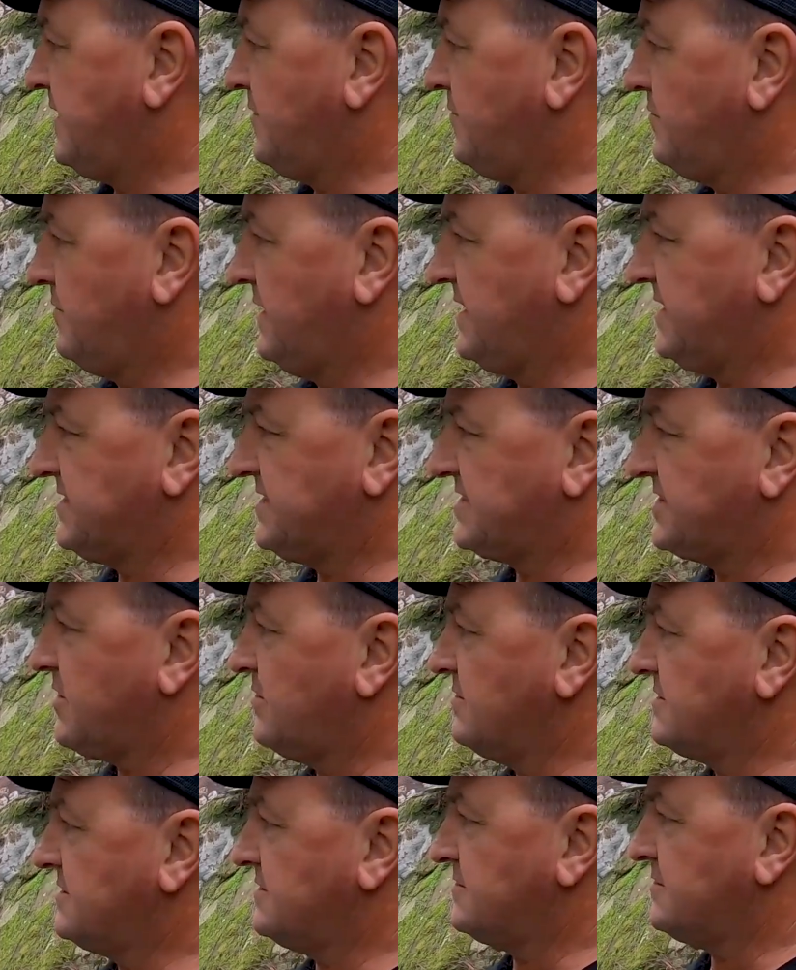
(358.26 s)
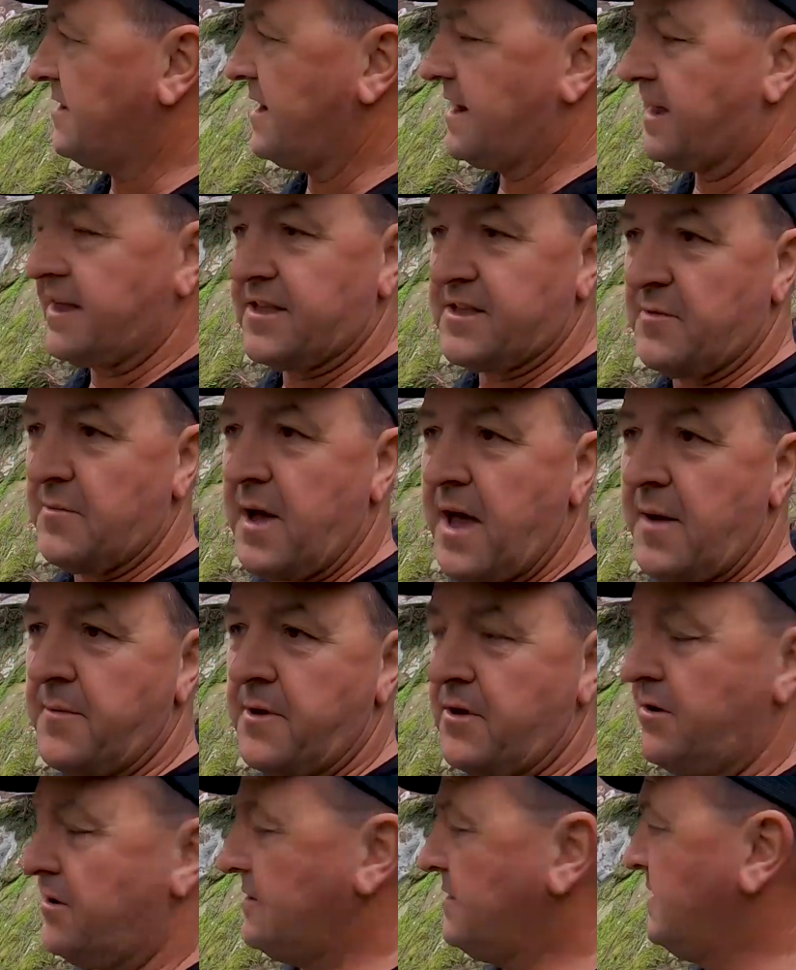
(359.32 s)
really just concentrating at the moment
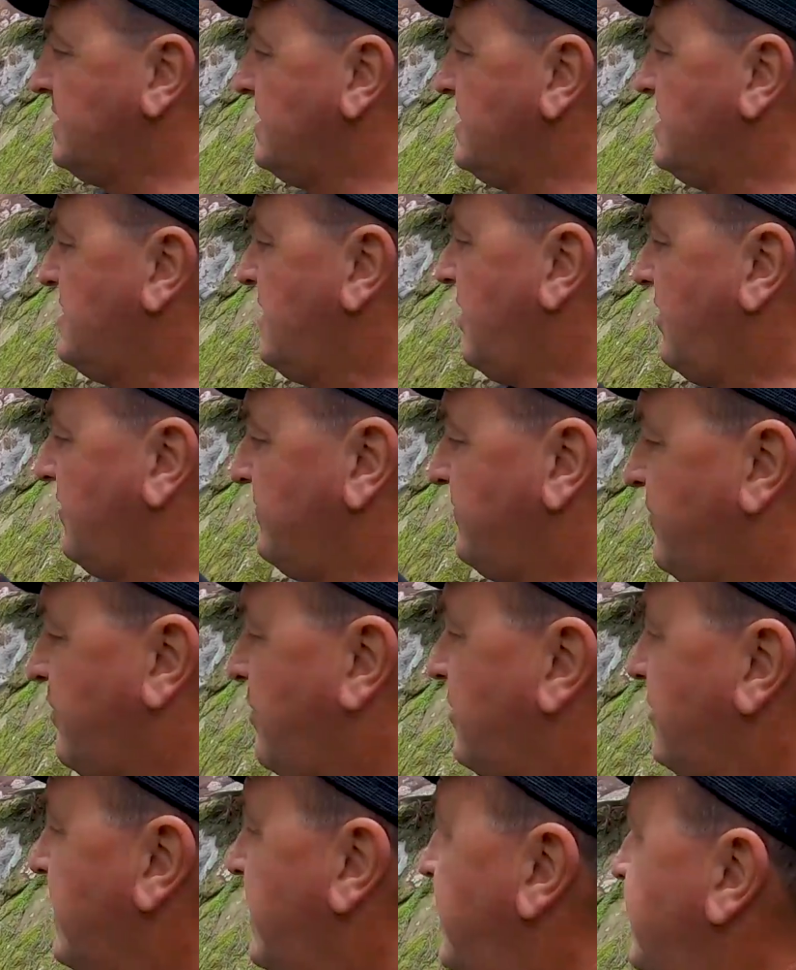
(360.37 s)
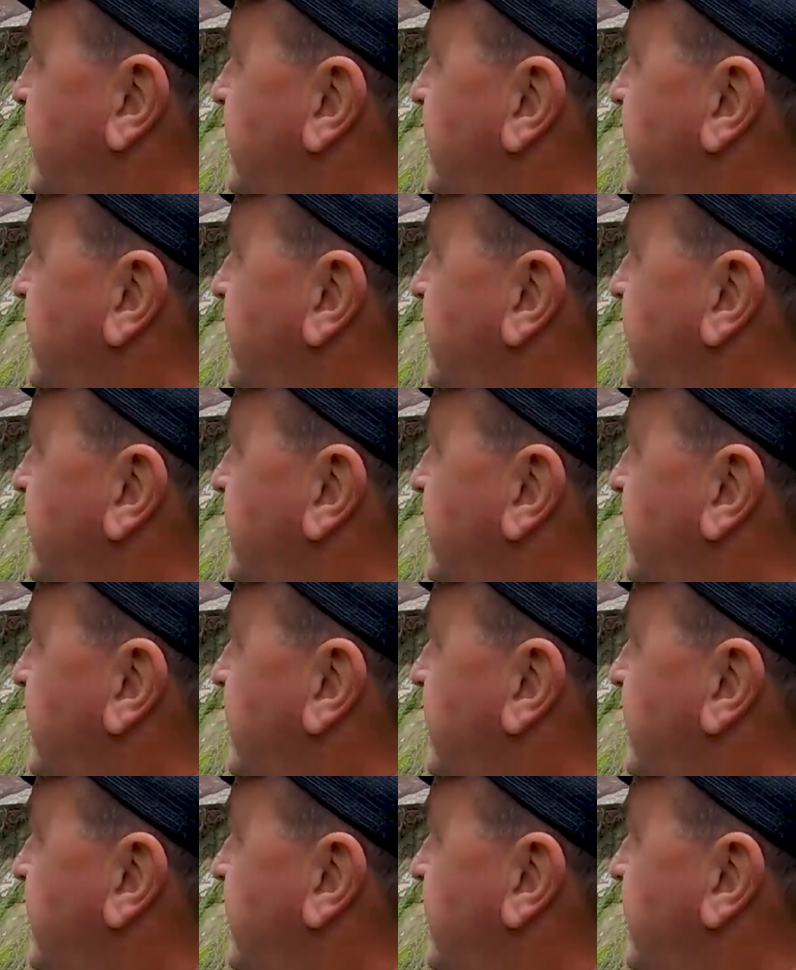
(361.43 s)
on foreground